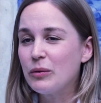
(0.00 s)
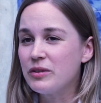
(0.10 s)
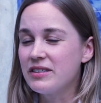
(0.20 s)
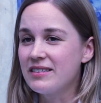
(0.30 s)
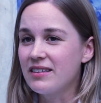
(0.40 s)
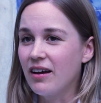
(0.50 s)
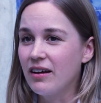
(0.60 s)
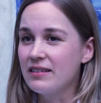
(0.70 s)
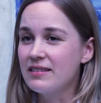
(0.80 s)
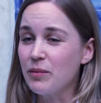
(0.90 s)
which is
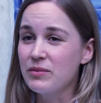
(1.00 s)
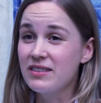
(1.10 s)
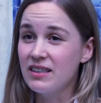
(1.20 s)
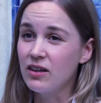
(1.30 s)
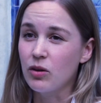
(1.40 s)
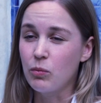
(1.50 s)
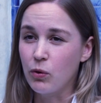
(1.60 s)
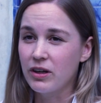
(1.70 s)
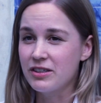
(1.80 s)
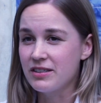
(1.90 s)
a subsidy on
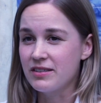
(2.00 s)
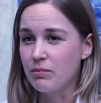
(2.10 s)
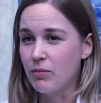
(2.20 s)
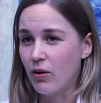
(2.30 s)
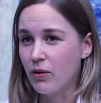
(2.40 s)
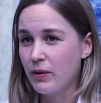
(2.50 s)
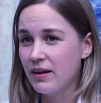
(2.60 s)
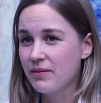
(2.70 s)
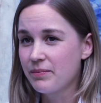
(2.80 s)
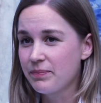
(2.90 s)
mortgages and
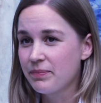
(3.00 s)
borrowing.